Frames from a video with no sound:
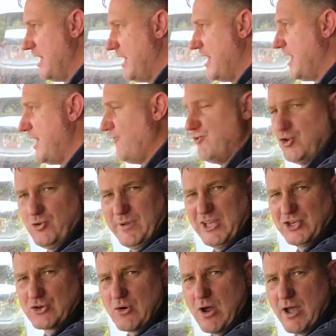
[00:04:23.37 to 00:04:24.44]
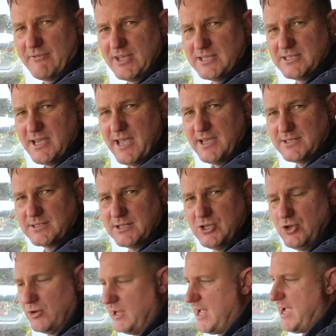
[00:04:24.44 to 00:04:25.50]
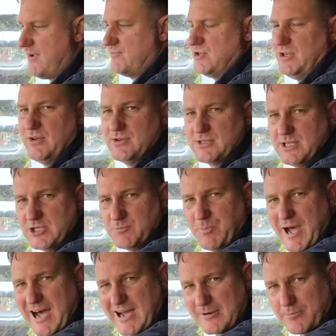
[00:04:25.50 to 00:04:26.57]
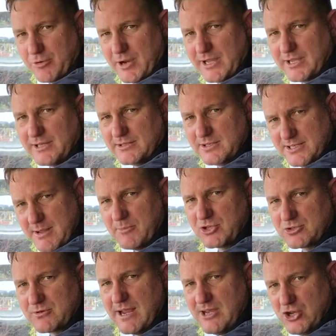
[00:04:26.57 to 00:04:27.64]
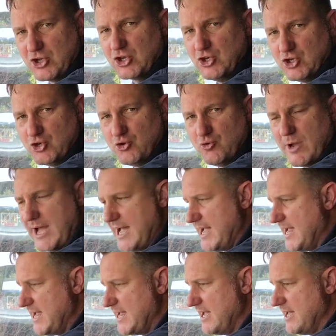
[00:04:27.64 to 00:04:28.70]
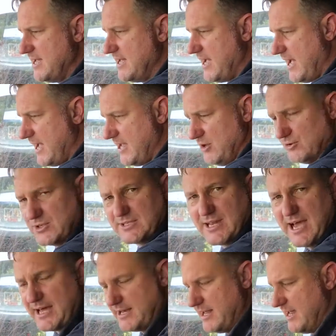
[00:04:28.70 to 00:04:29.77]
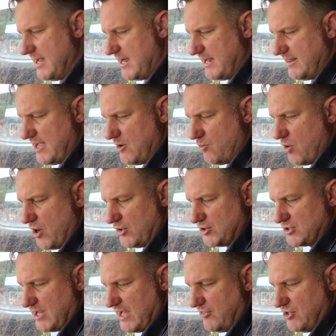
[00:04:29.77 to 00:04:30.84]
If you're doing a driving test, you'll have to use this park brake to demonstrate you can do a hill start, and they won't.